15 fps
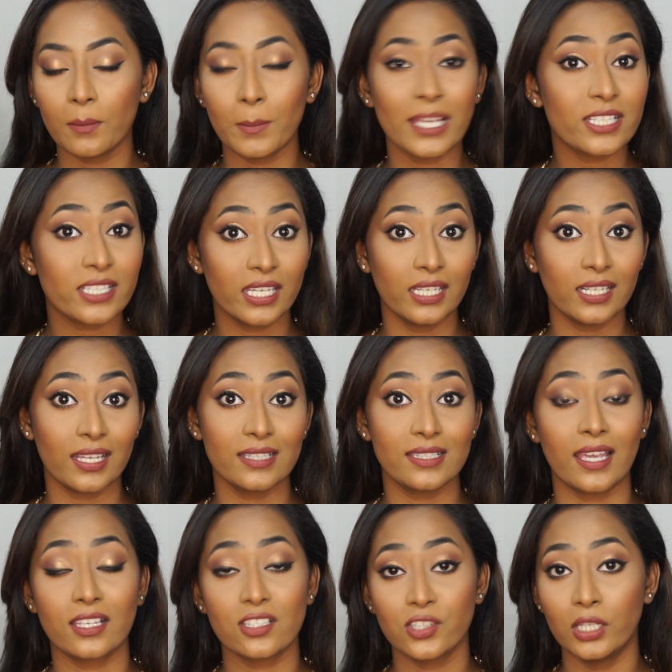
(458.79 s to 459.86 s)
My skin is
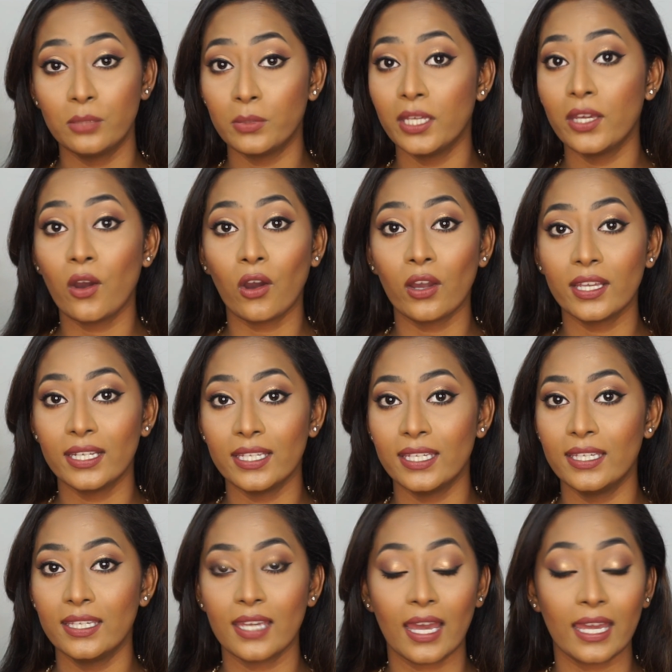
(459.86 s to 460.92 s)
extremely
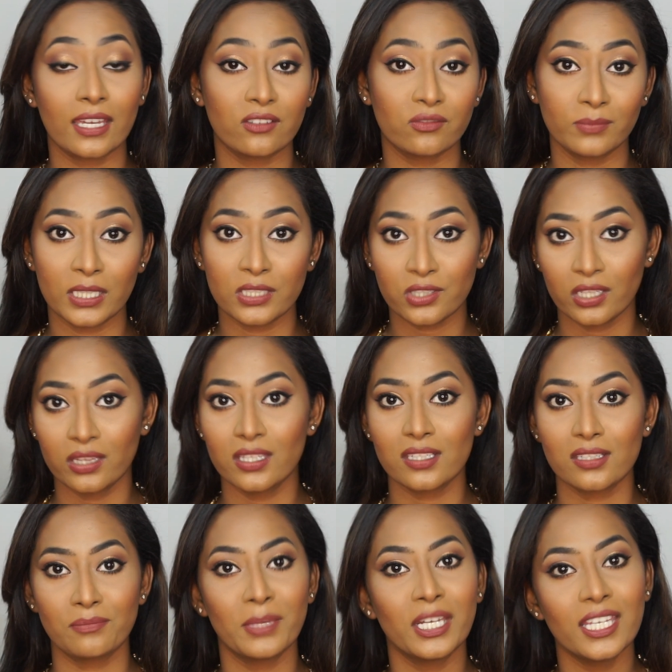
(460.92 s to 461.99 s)
oily. I have mentioned
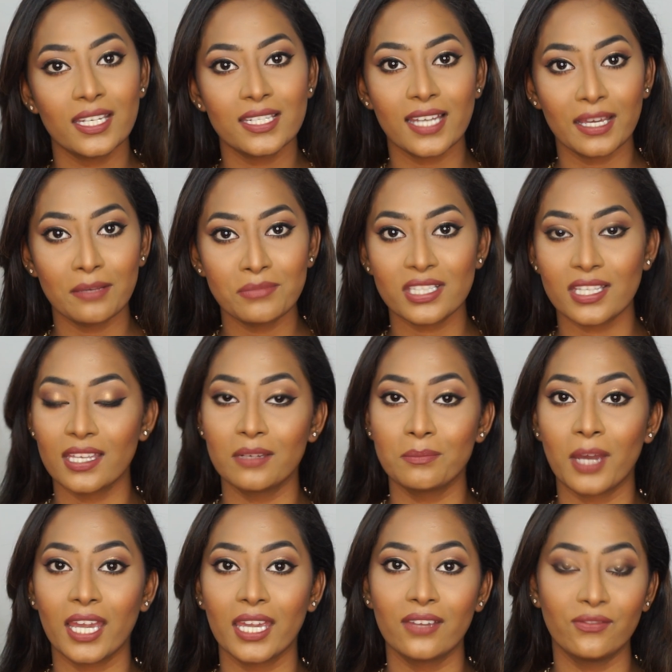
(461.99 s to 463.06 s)
this many a times in
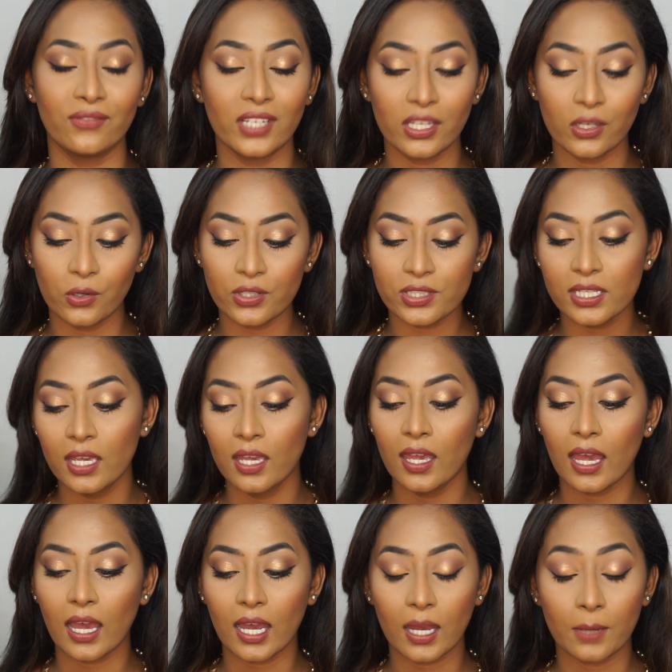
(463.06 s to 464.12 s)
my videos,
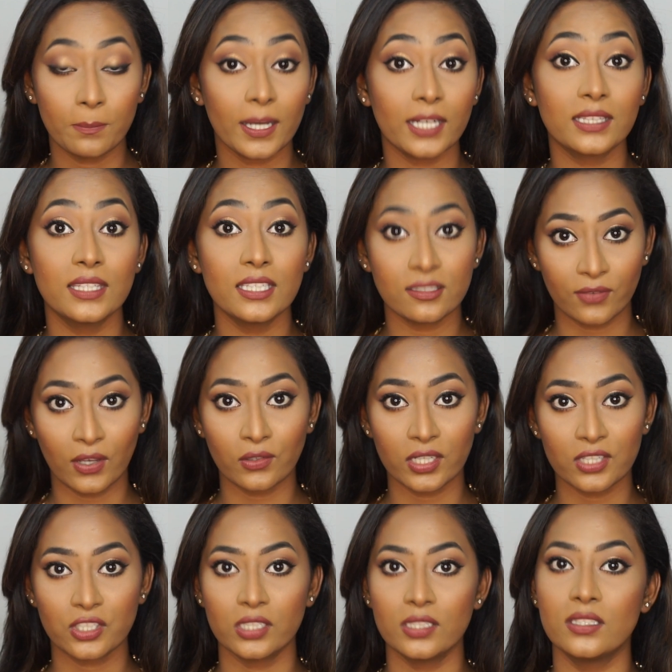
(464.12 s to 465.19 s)
but this
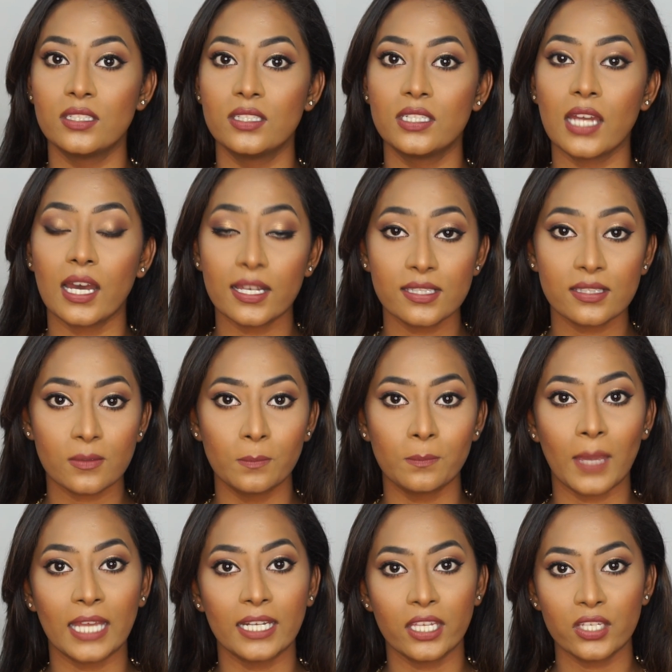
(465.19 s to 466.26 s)
foundation does
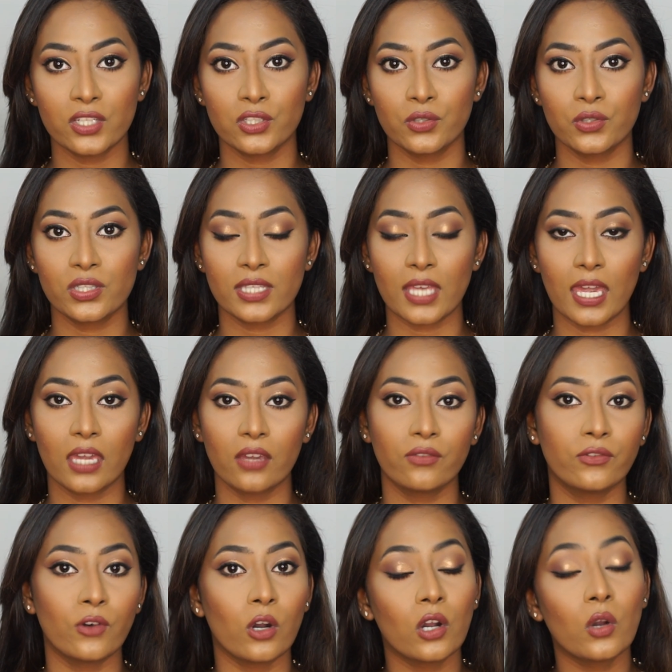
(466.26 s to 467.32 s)
manage to
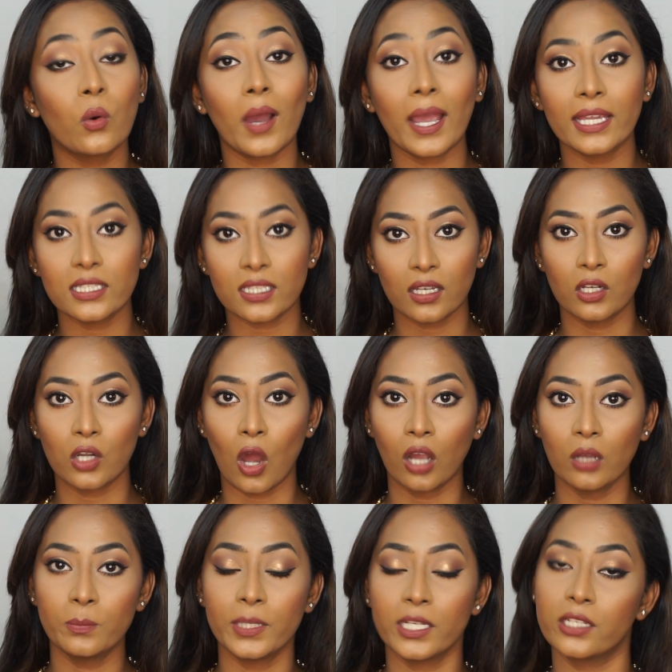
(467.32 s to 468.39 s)
stay for quite a
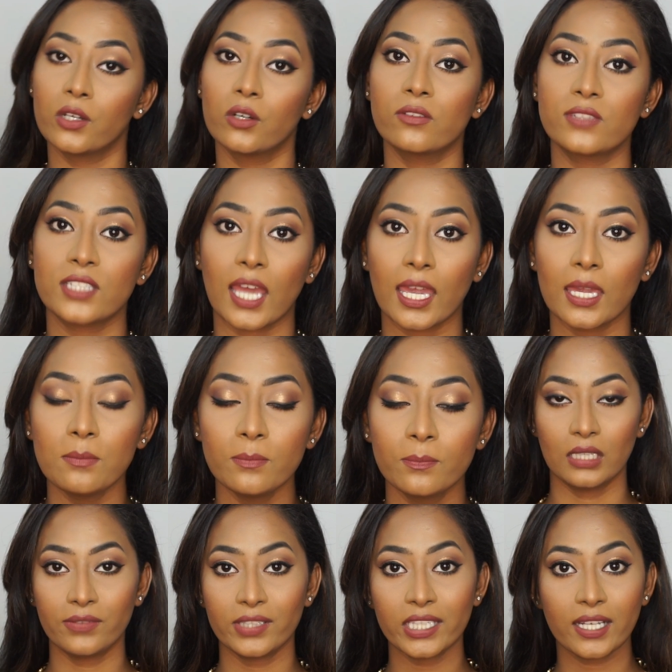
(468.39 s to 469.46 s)
long period of time.
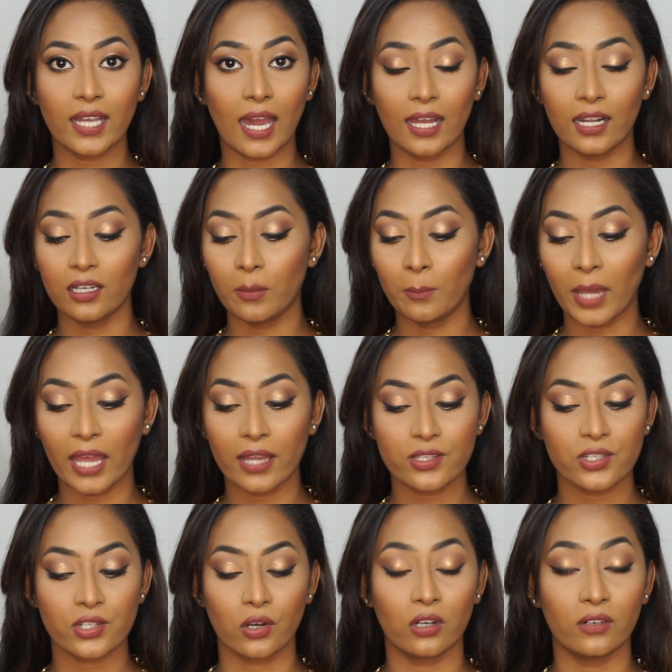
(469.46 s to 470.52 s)
Even the color
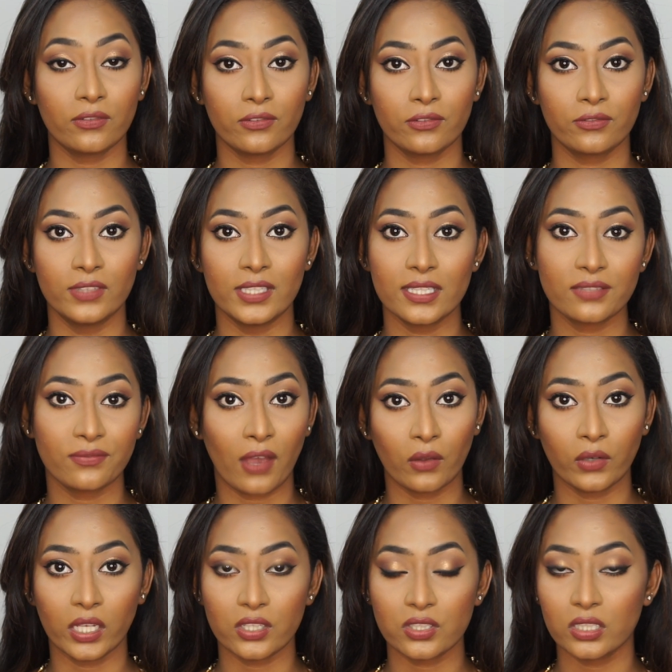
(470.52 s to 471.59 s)
match of this
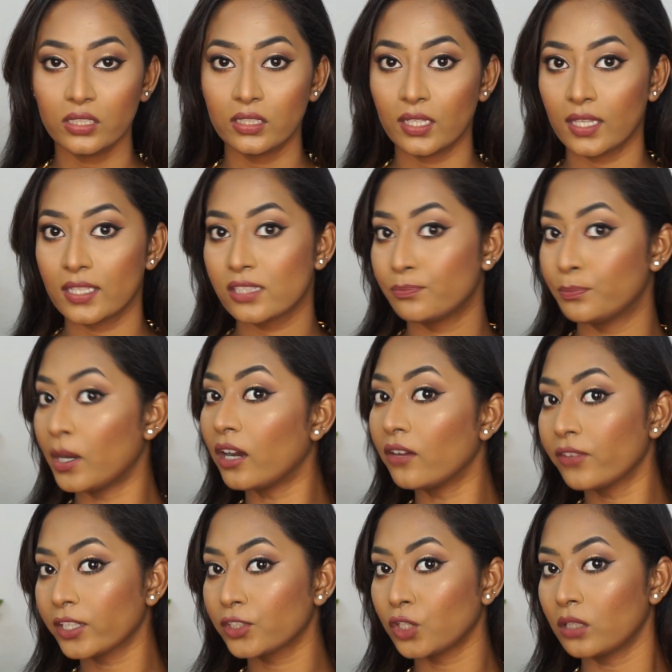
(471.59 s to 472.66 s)
foundation is
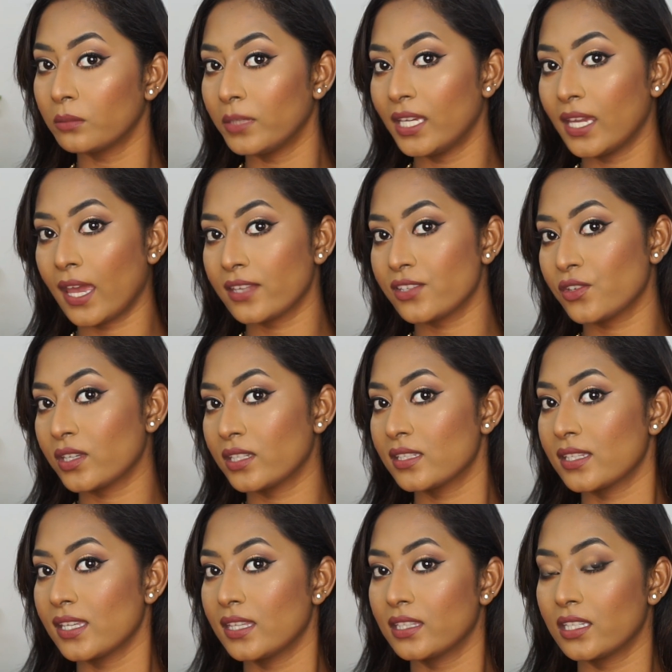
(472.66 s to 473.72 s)
perfect on me. As you can
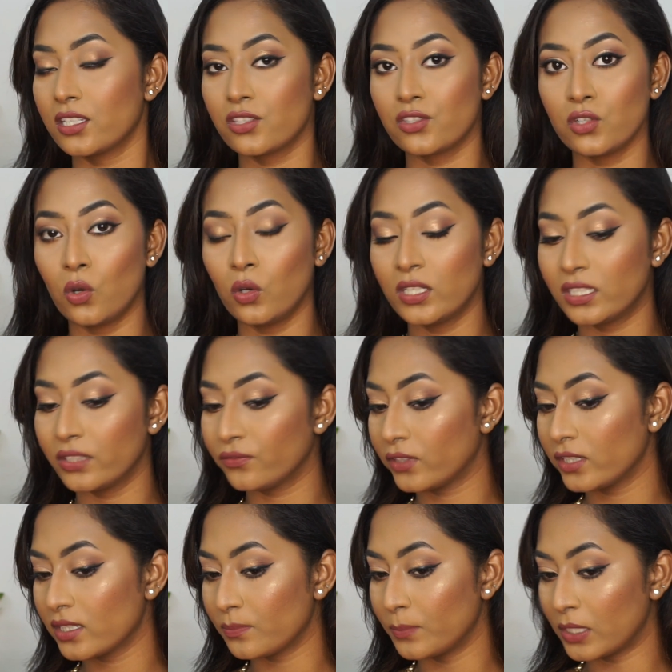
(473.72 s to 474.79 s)
see, there is no
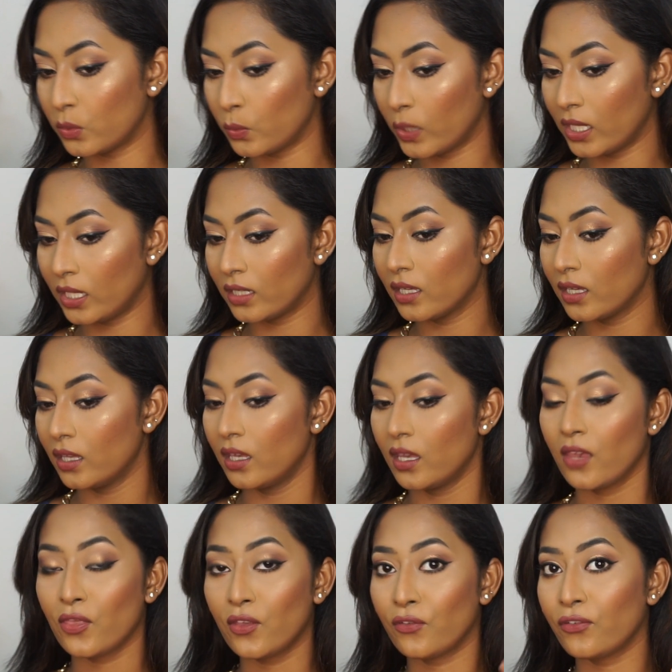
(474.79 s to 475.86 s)
difference between
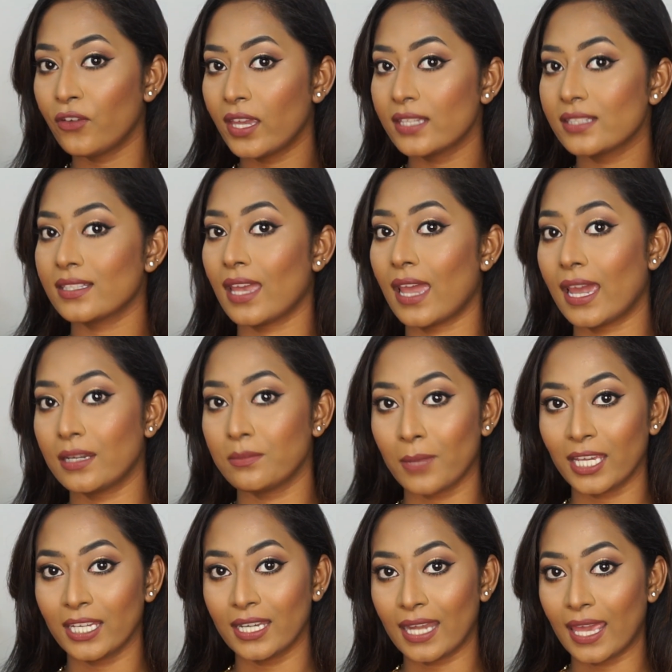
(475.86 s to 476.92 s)
the face and
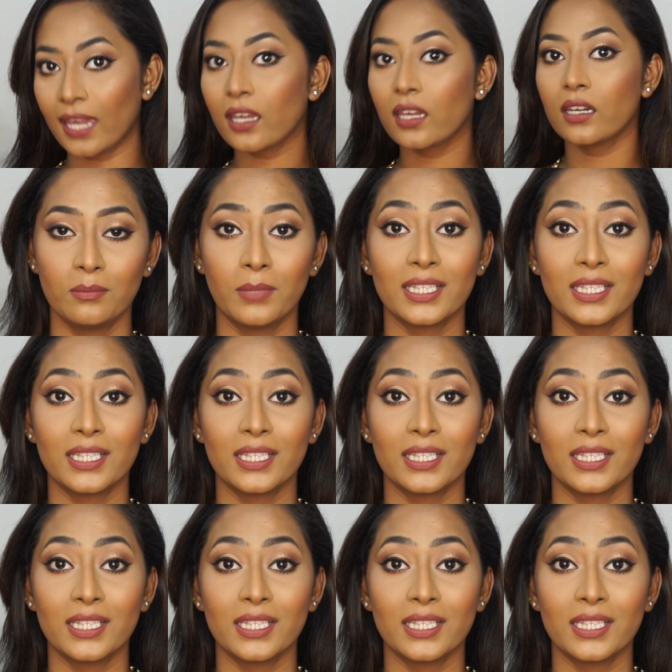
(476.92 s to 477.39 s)
my neck.